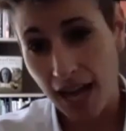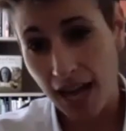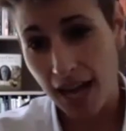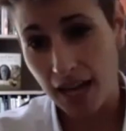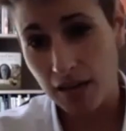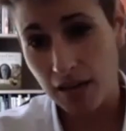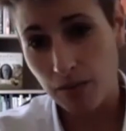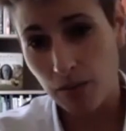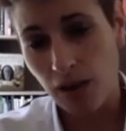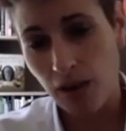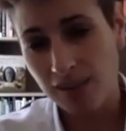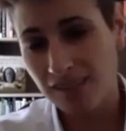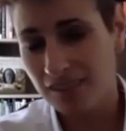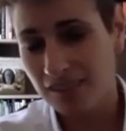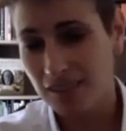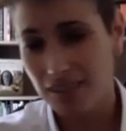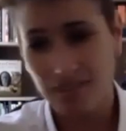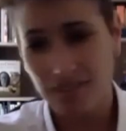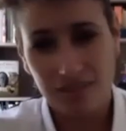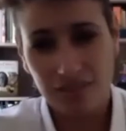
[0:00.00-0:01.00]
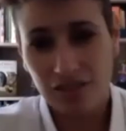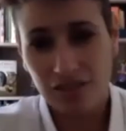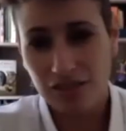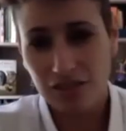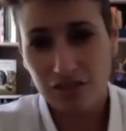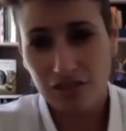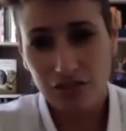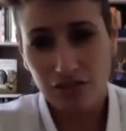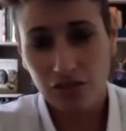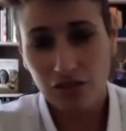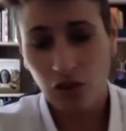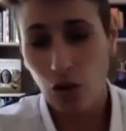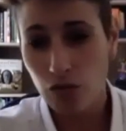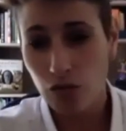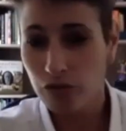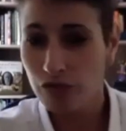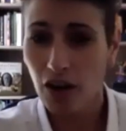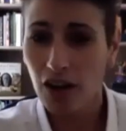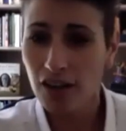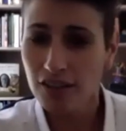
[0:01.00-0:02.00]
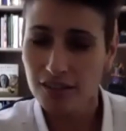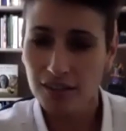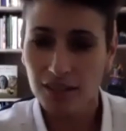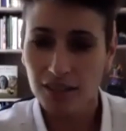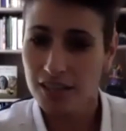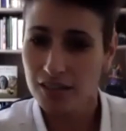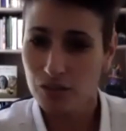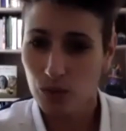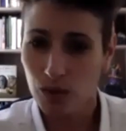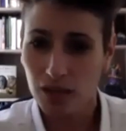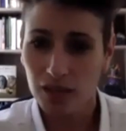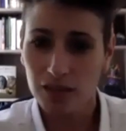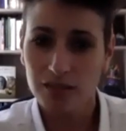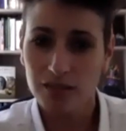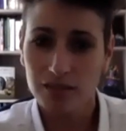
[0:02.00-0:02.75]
at processes that just don't fossilize well.